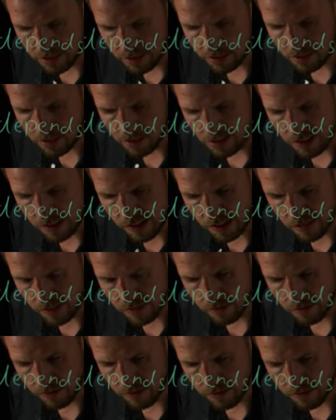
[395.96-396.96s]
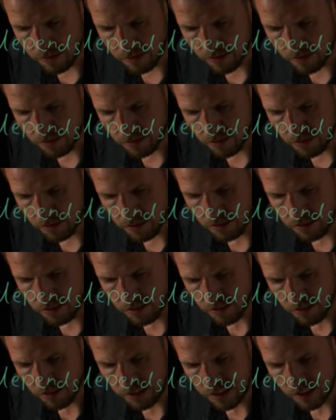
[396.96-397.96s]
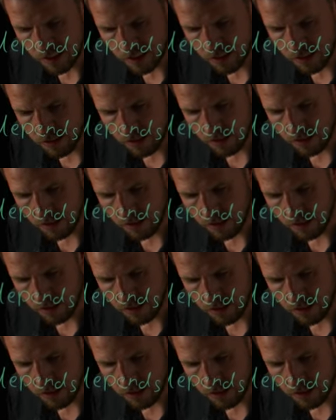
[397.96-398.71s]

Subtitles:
[no speech]